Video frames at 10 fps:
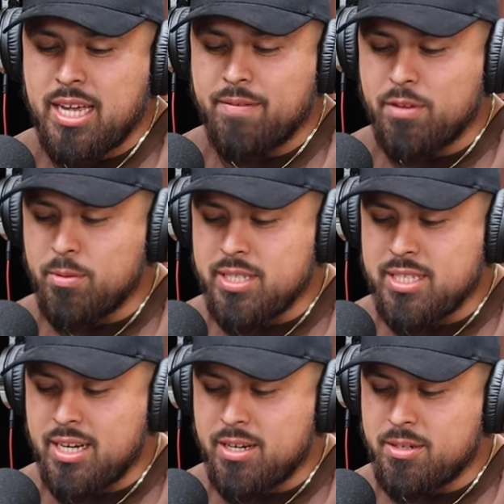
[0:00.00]
if you
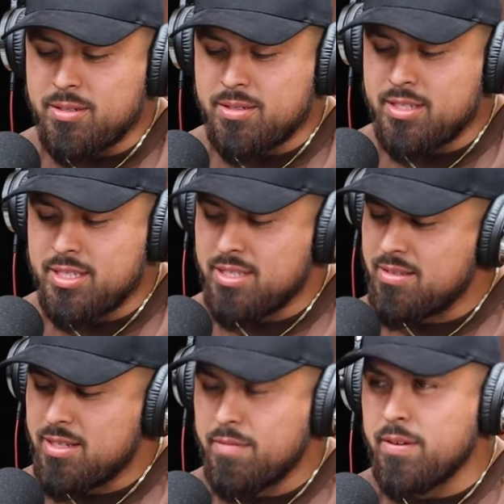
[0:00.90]
would tell
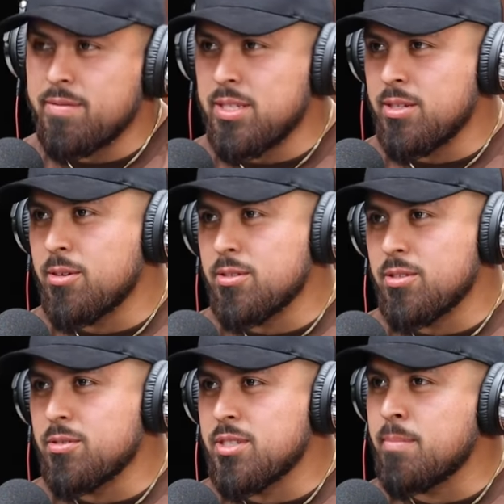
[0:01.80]
a 15 year
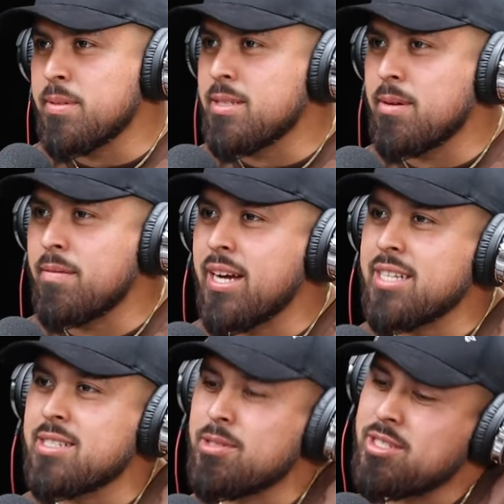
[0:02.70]
old you some piece of
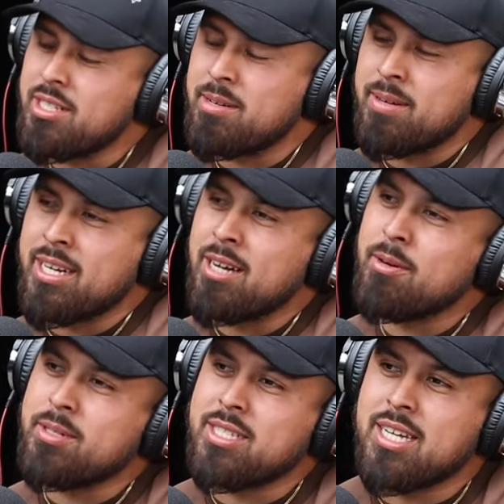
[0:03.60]
advice where you're sitting right now,
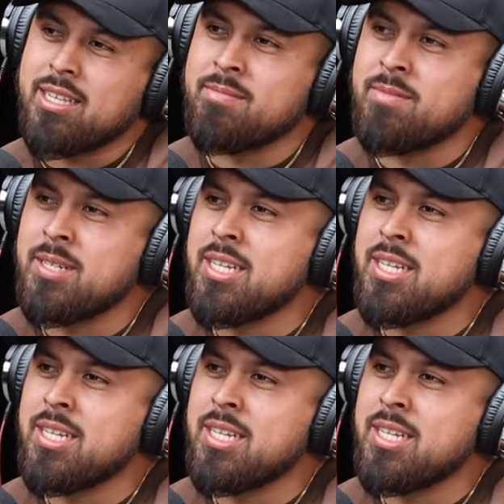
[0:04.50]
what would you tell him?